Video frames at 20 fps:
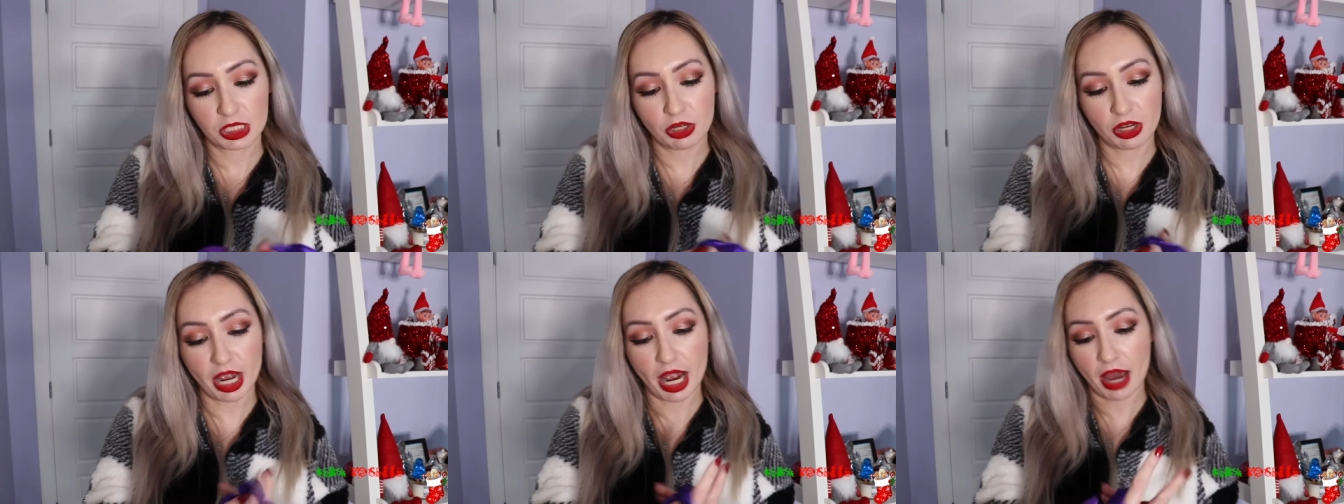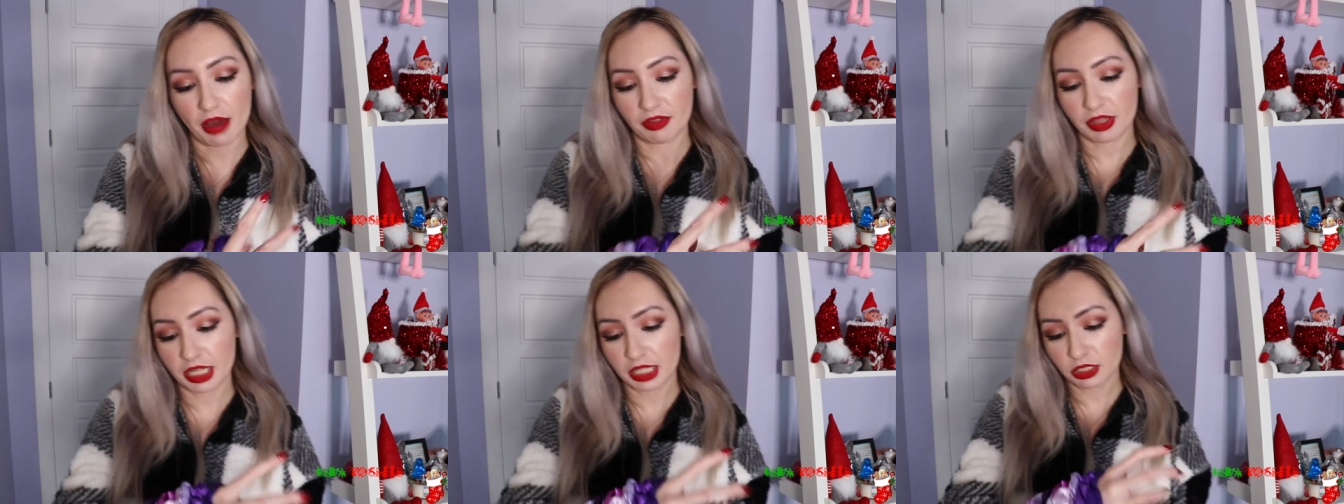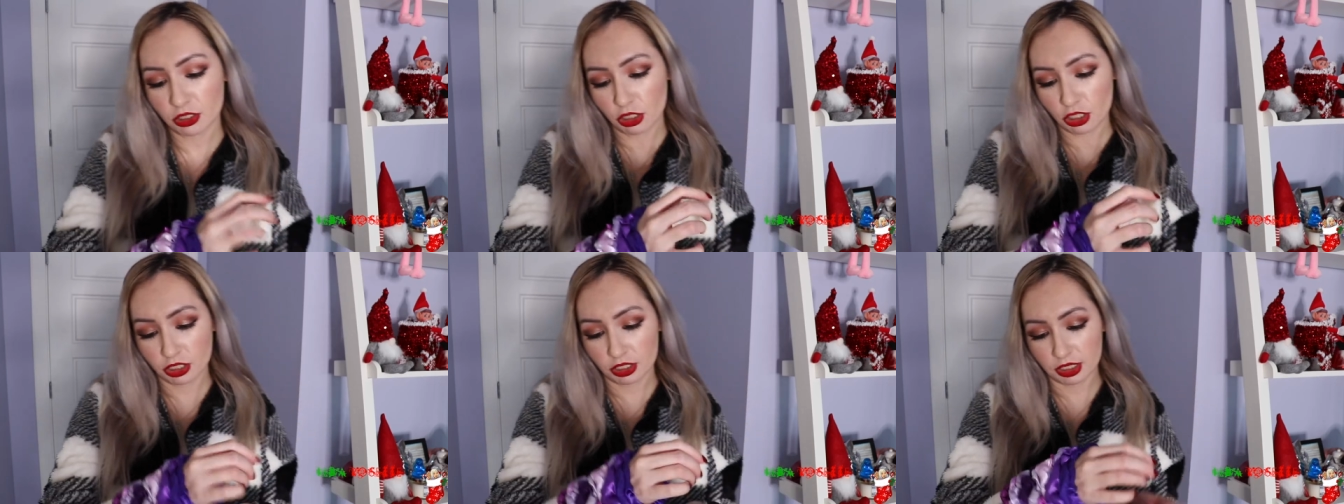So yeah,
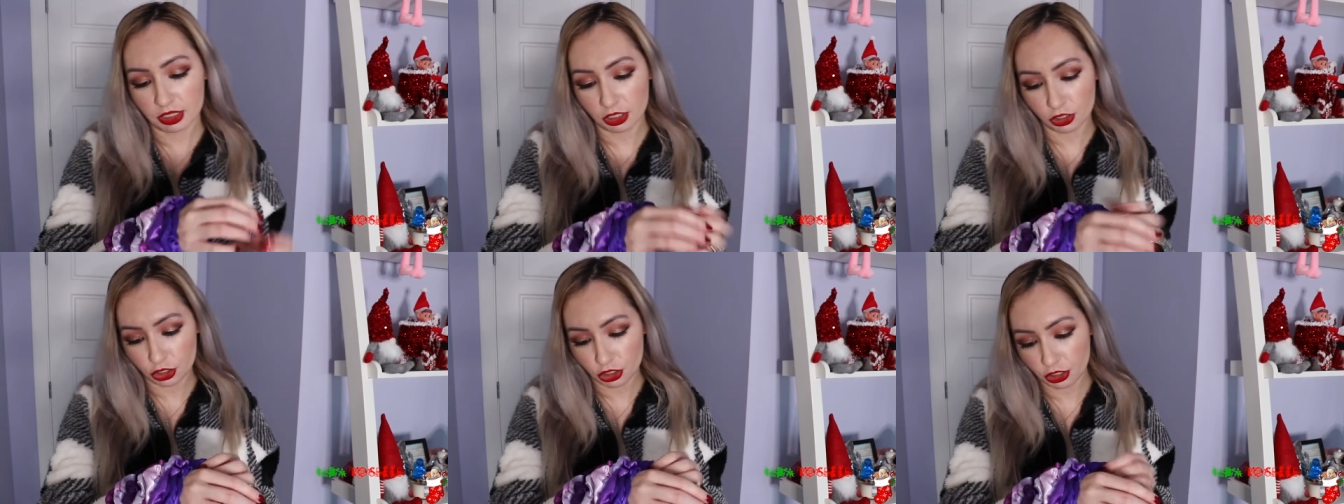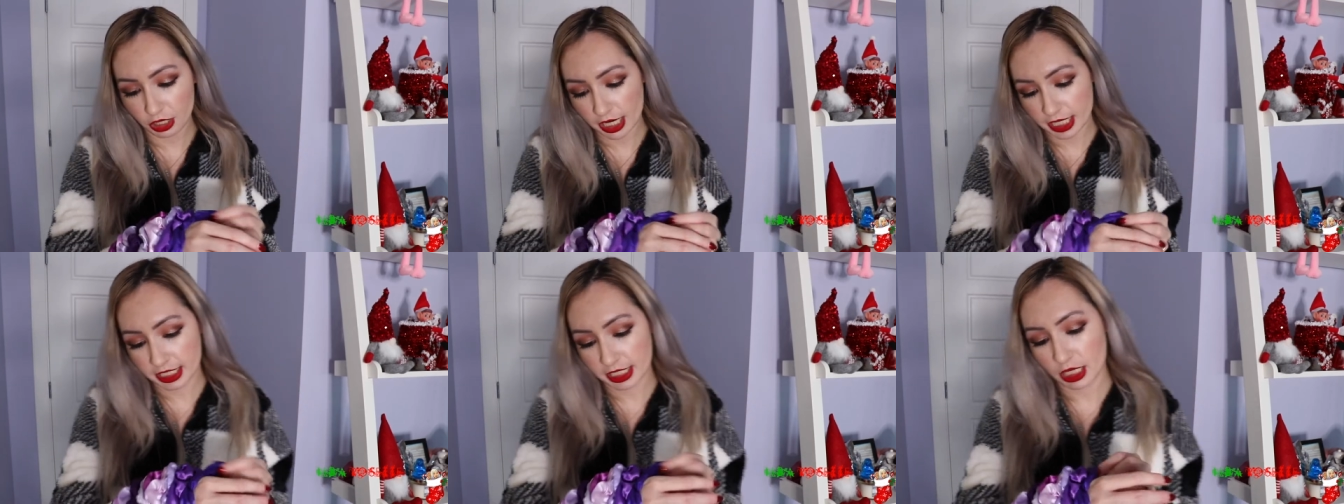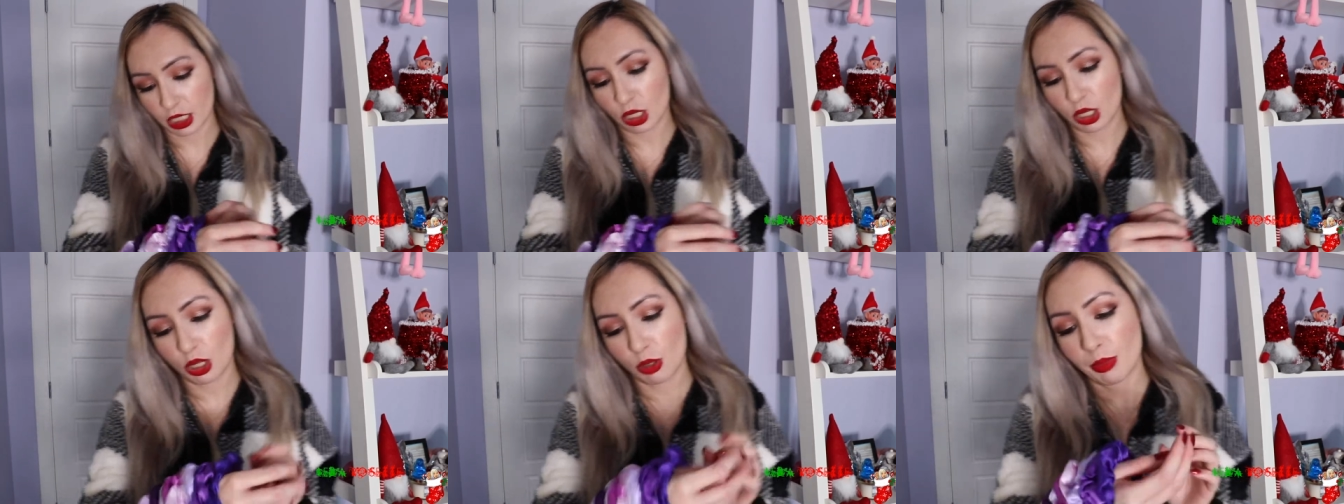these are such a great
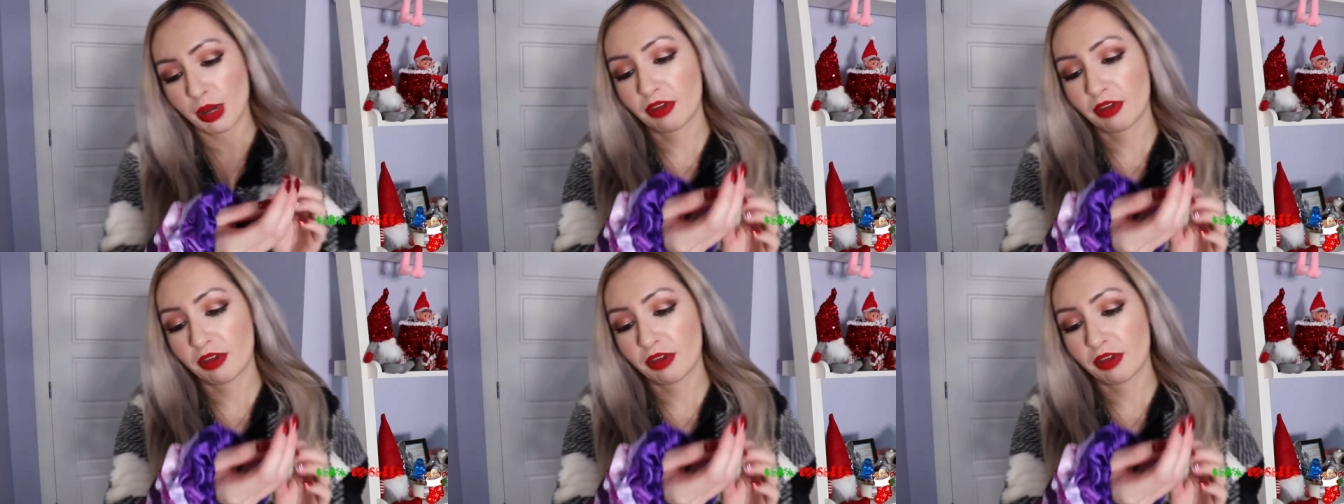deal.